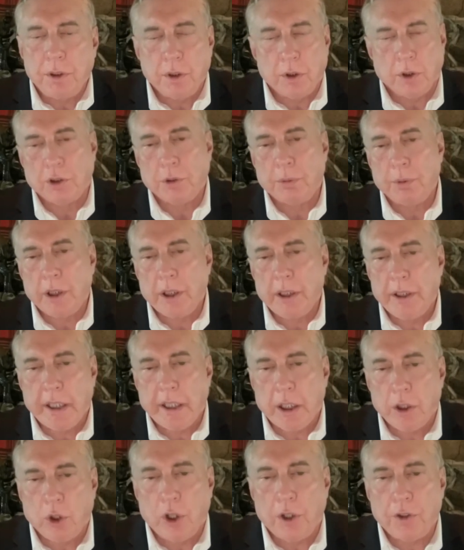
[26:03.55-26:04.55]
And ultimately,
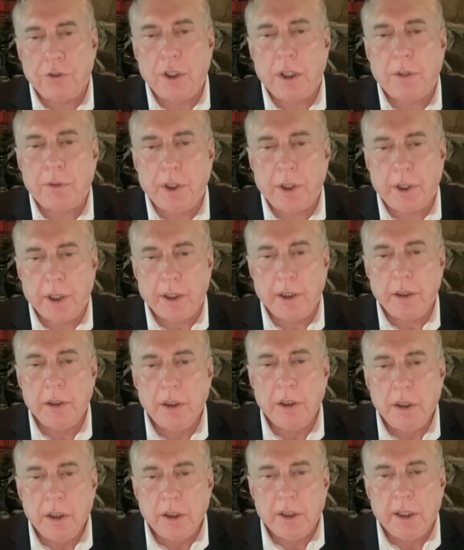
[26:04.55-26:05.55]
they lost everything.
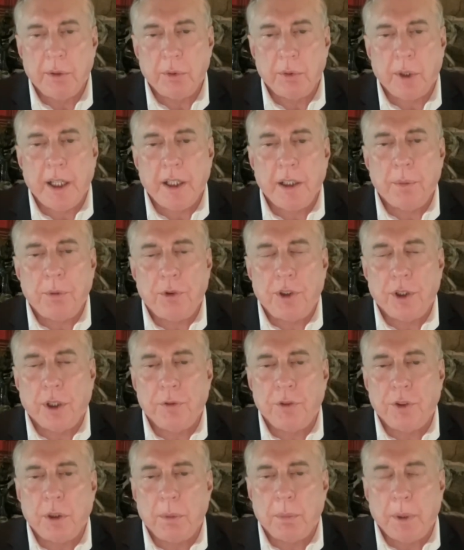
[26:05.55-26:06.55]
They ran themselves
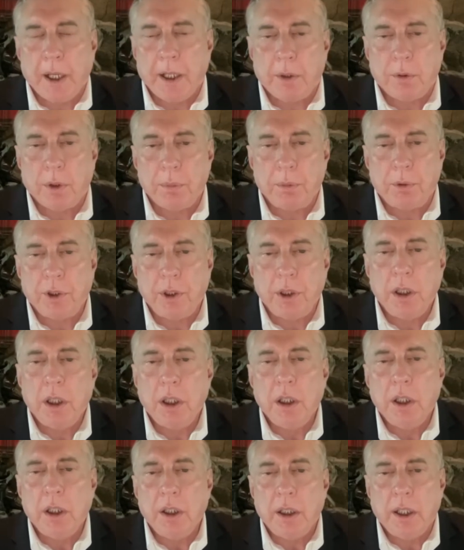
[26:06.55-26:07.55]
into bankruptcy,
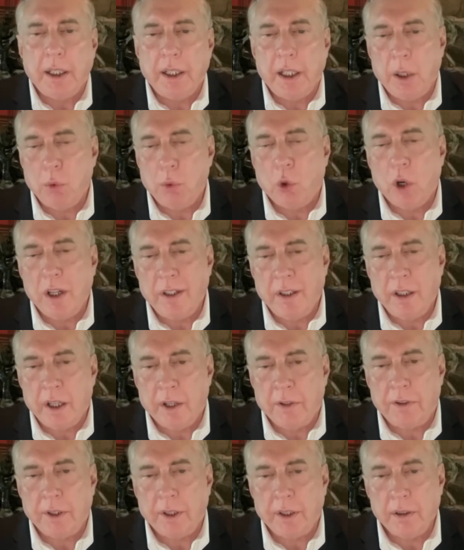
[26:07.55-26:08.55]
and they won
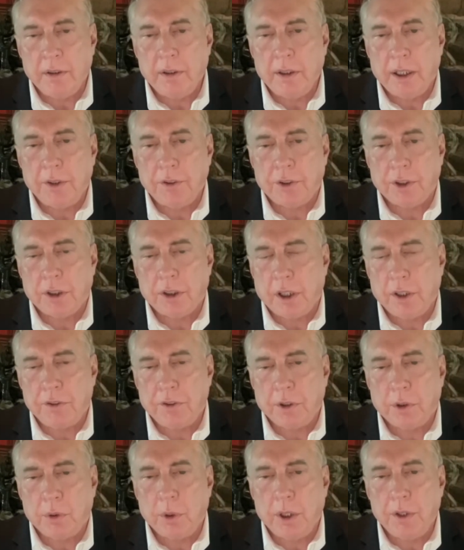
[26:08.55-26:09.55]
nothing as a
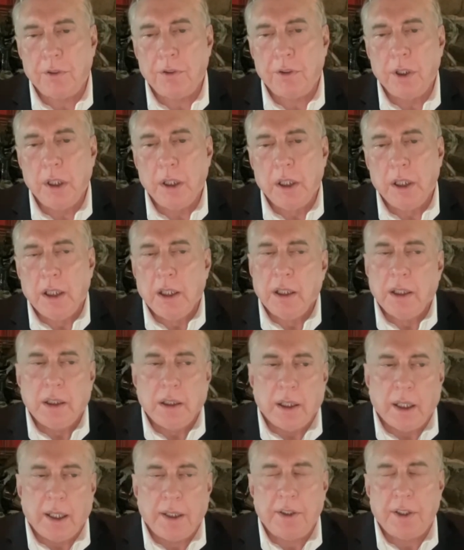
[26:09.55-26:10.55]
consequence.
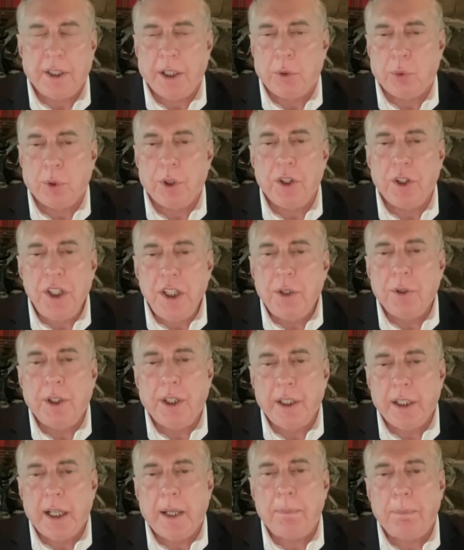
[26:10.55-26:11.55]
I think we're
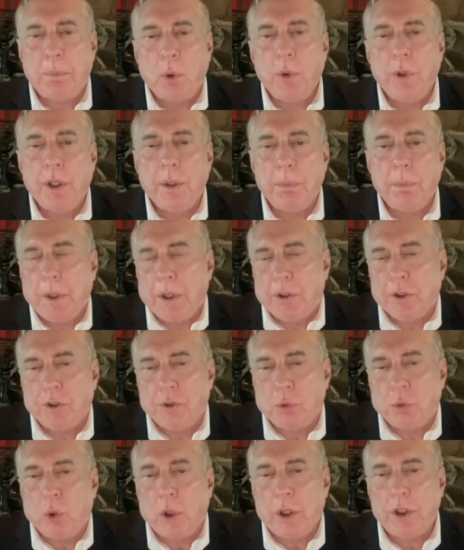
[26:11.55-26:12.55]
nearing that point, because
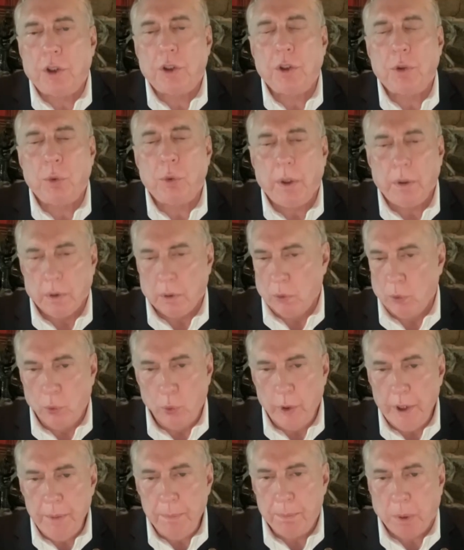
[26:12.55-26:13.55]
what could
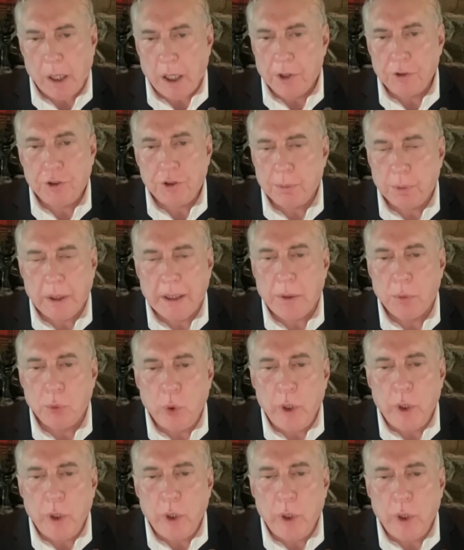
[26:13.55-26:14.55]
we possibly
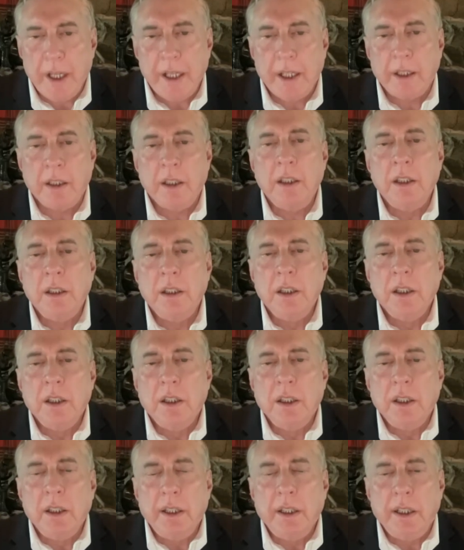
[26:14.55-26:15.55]
win
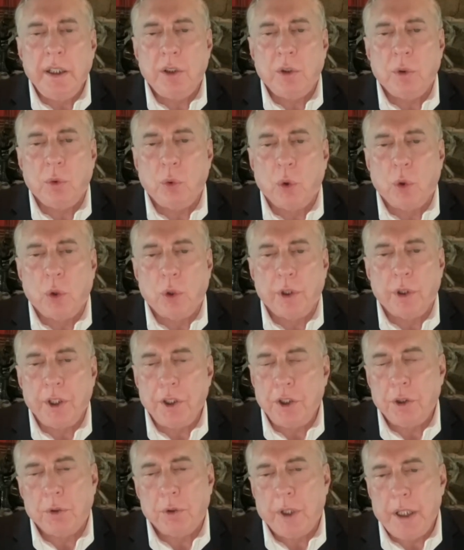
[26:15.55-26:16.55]
in a war in
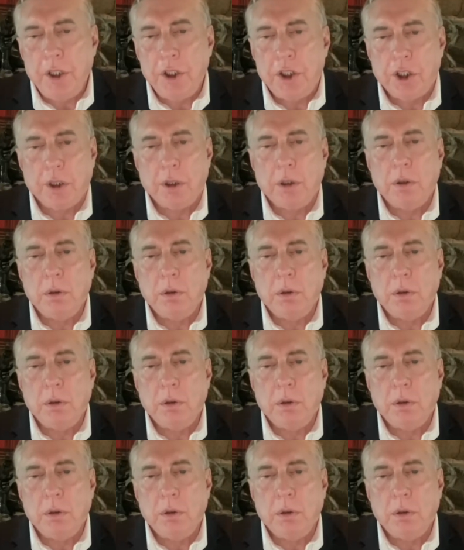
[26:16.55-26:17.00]
Eurasia?